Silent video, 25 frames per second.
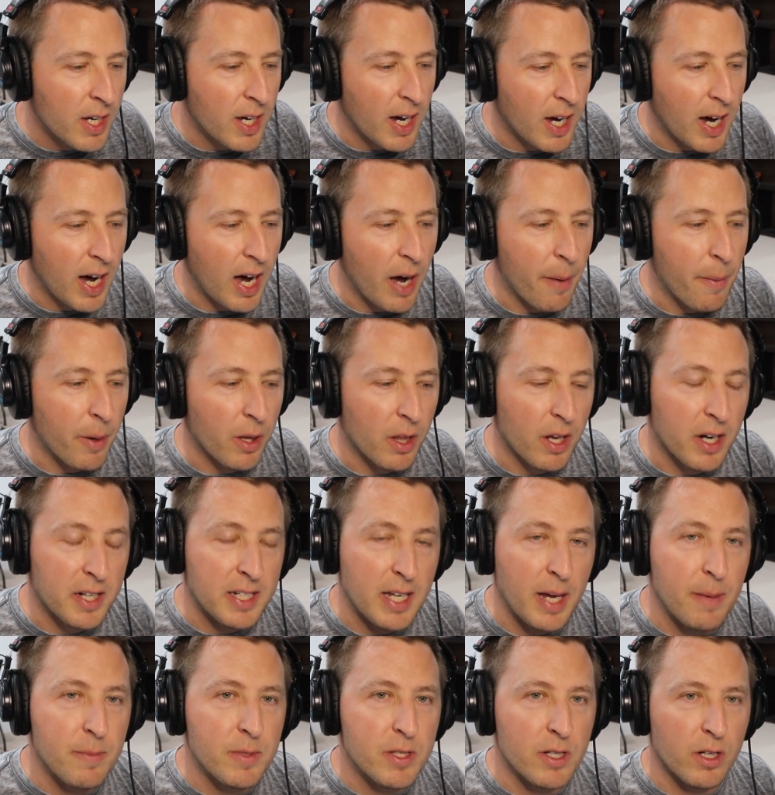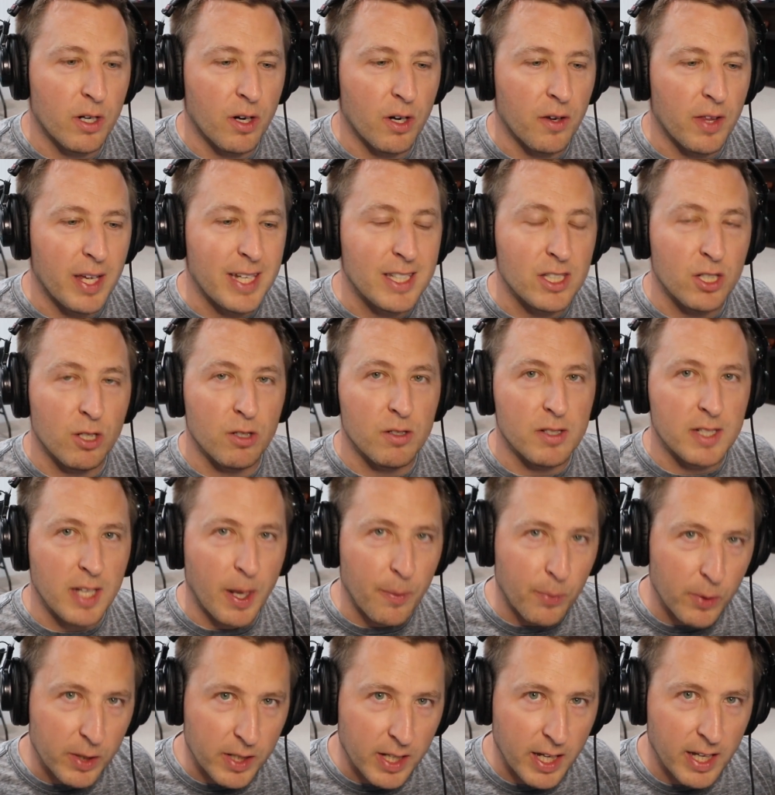Uh, a lot of times there are things that are
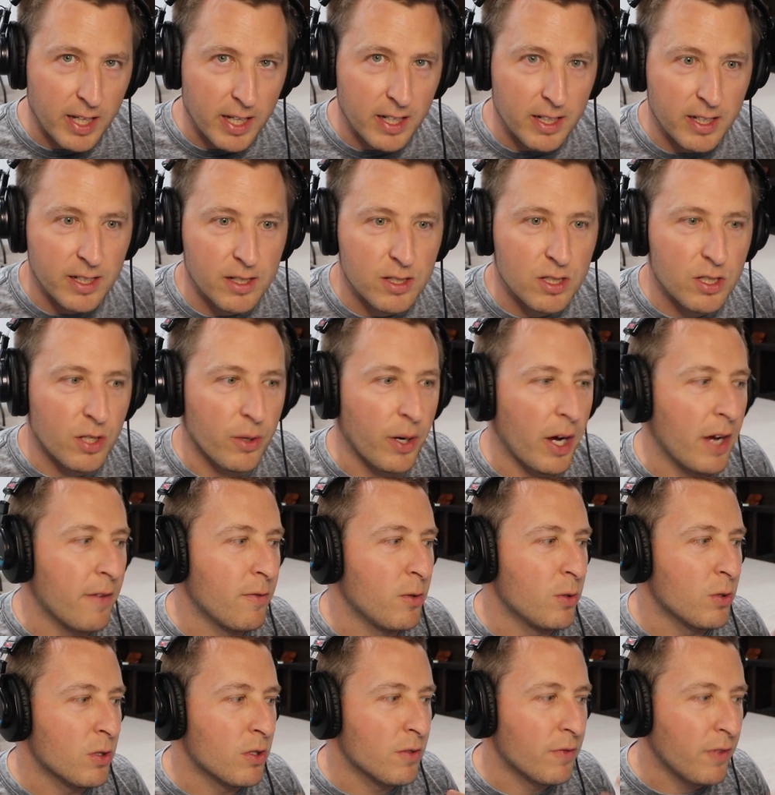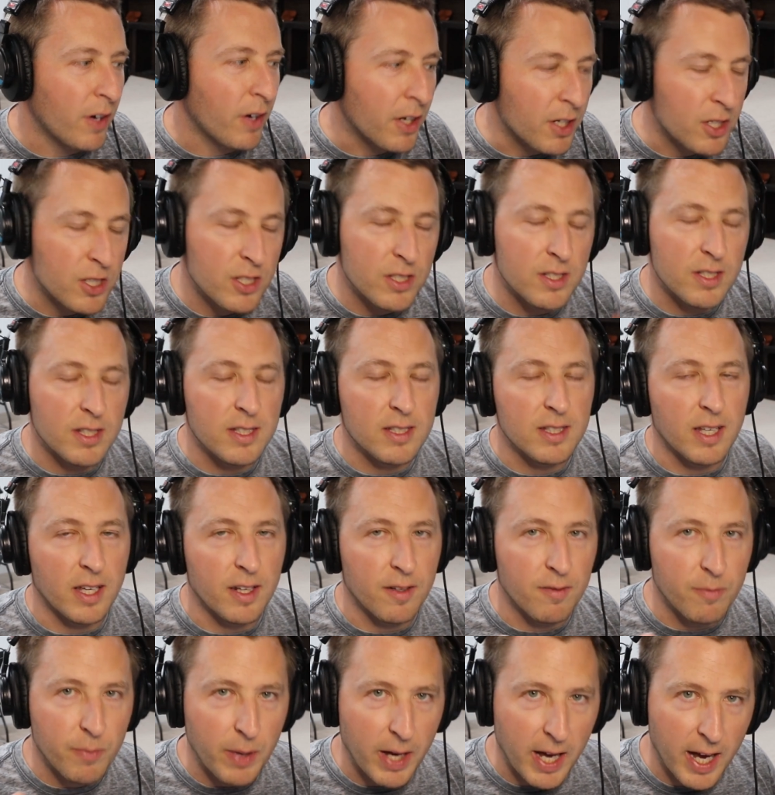deprecated. So I've used functions
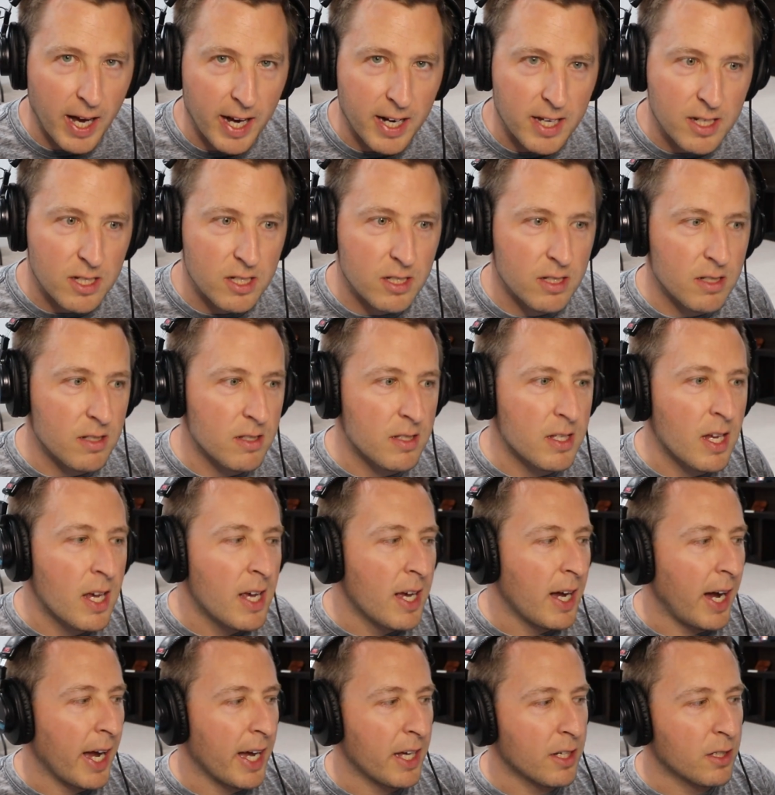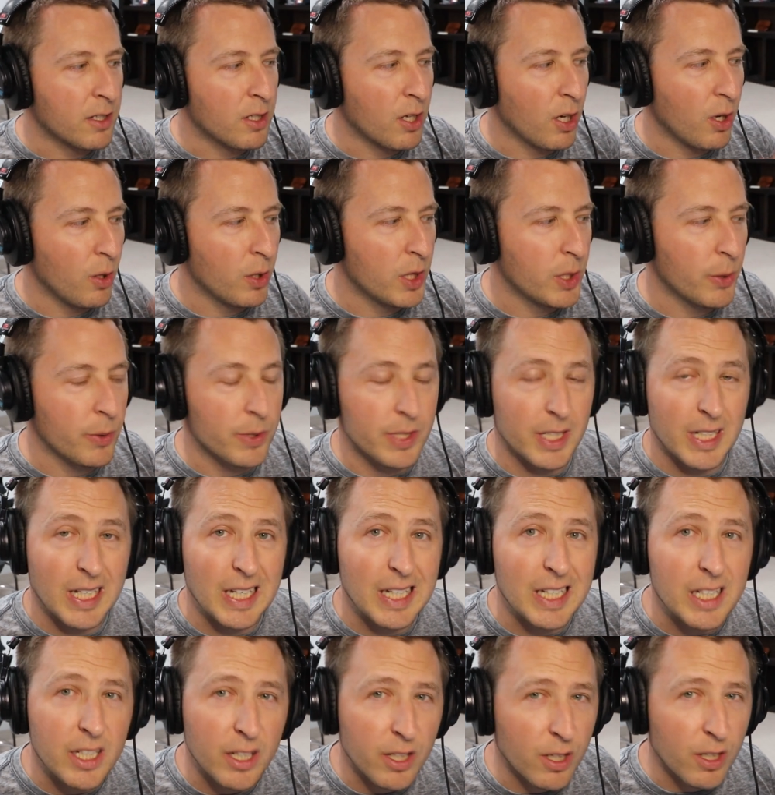inside of packages. I had code that was like
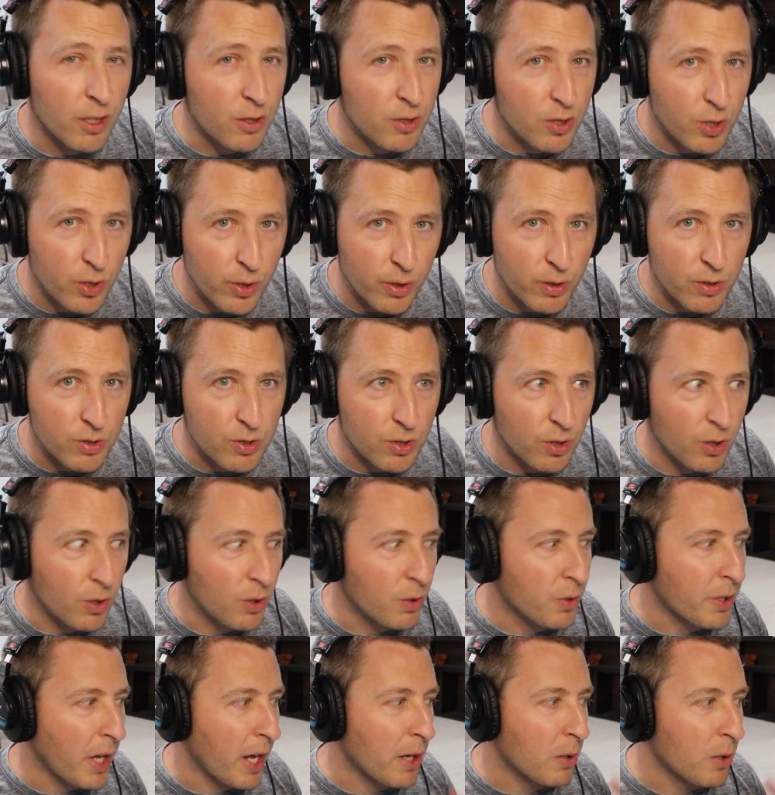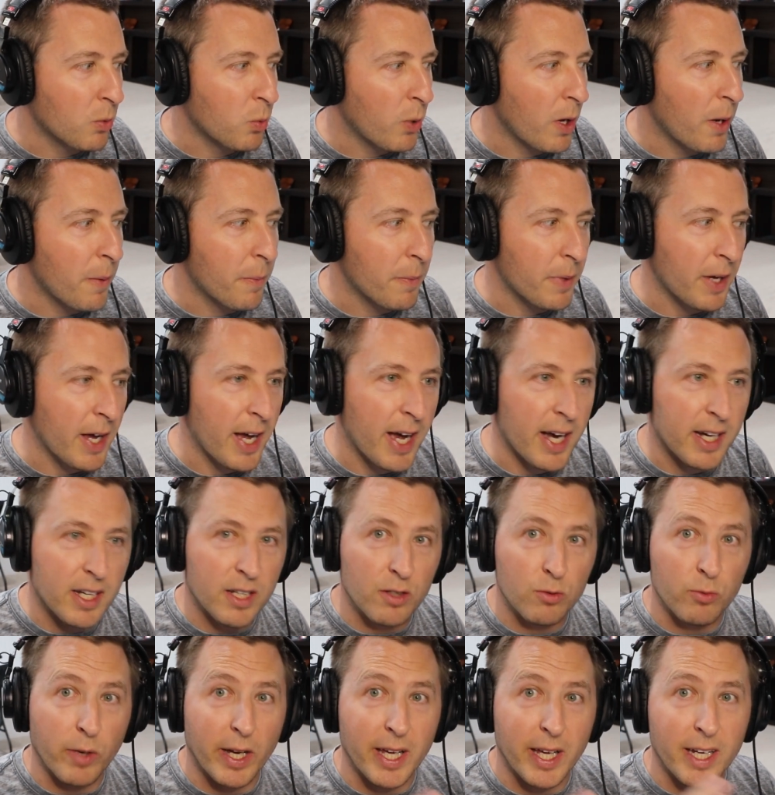a year or two years old. I went
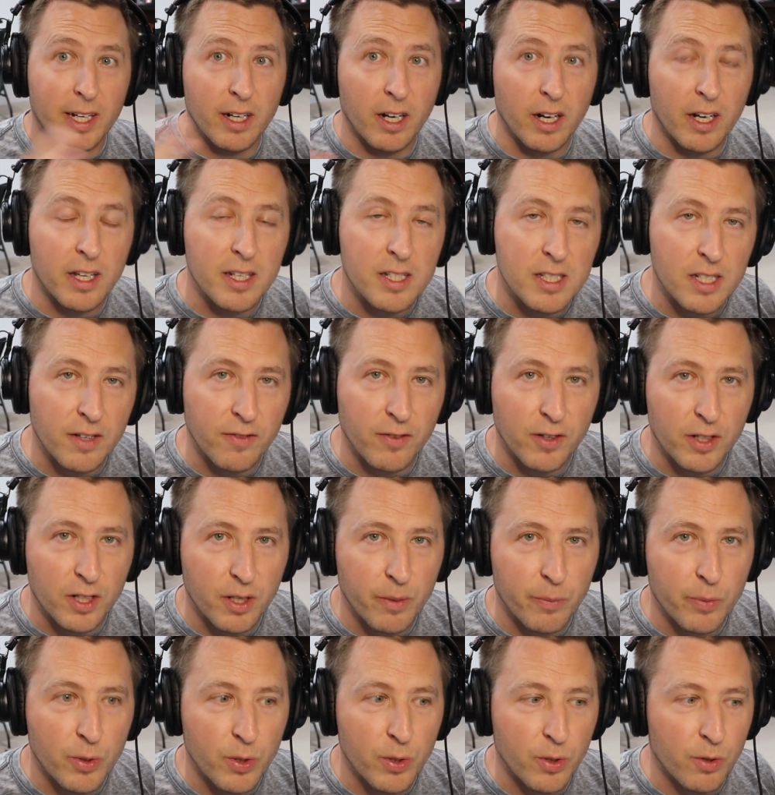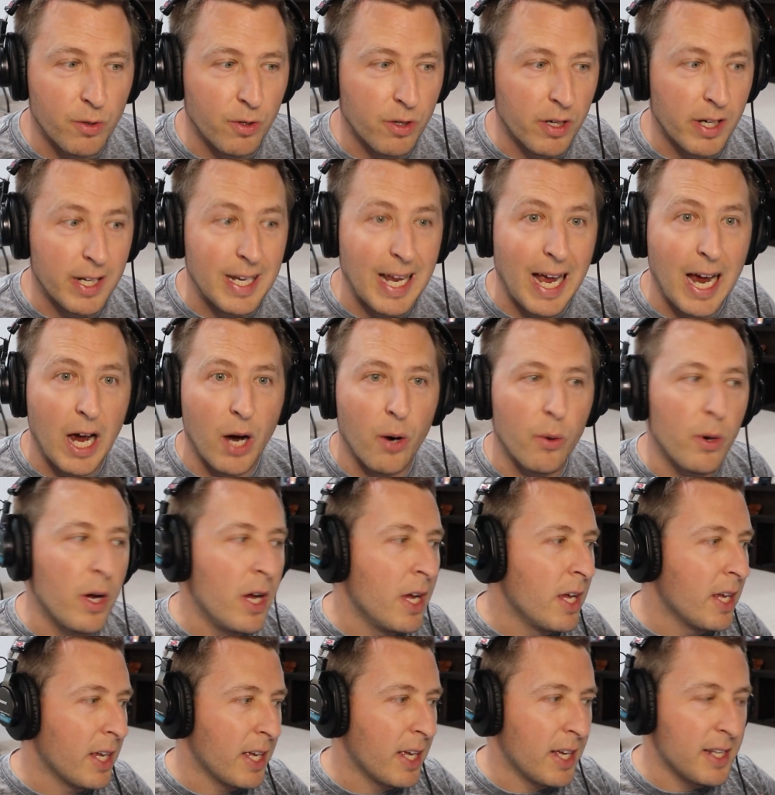back, ran it on a different computer, and now
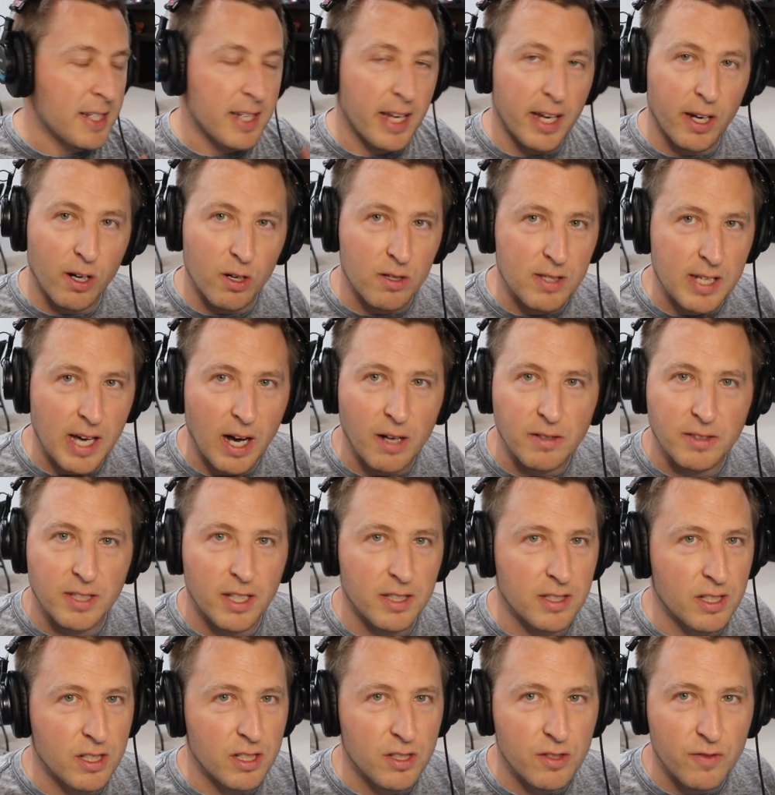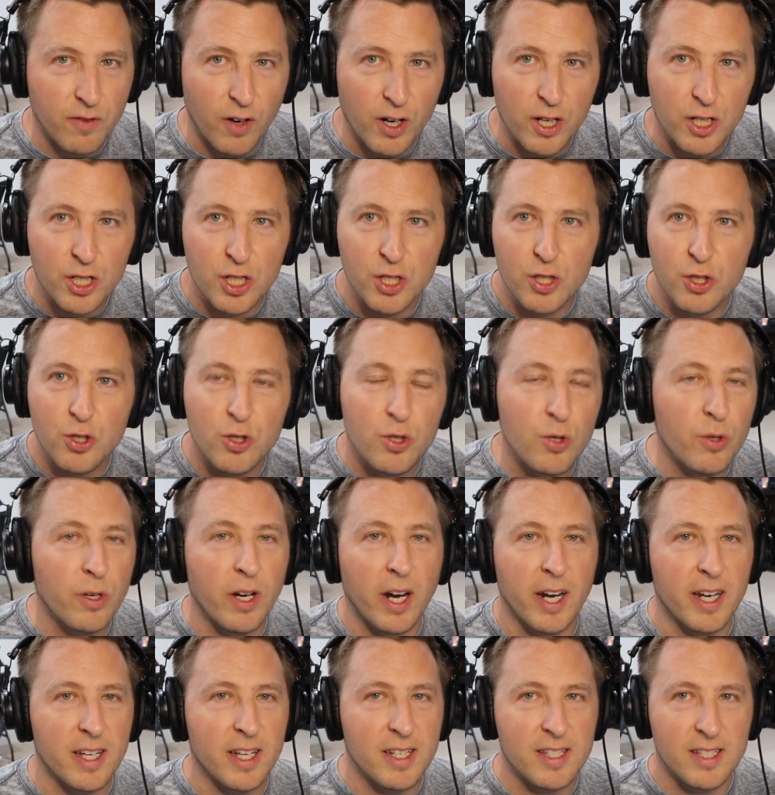it airs out and says these functions do
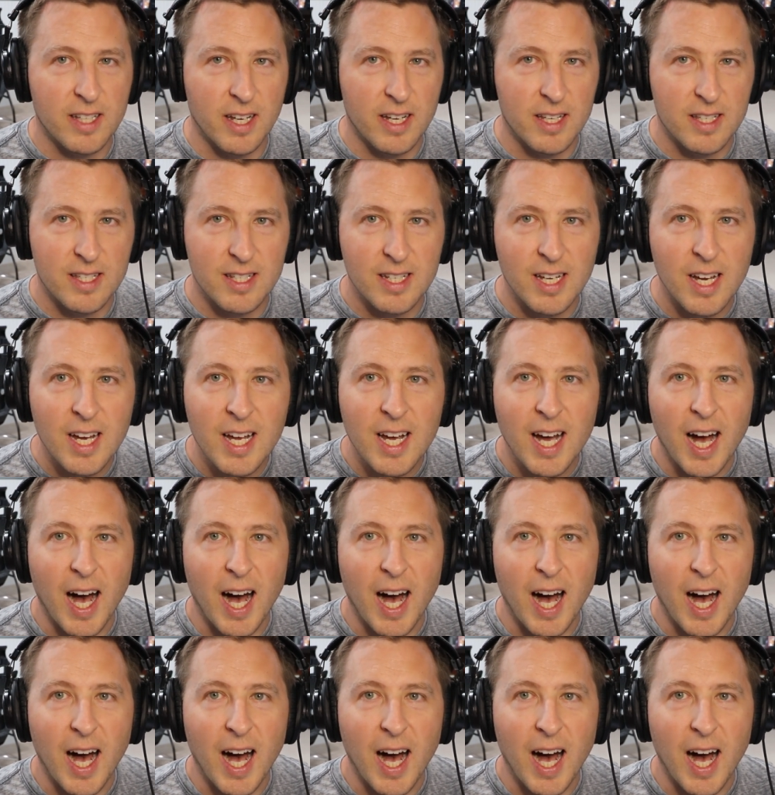not exist.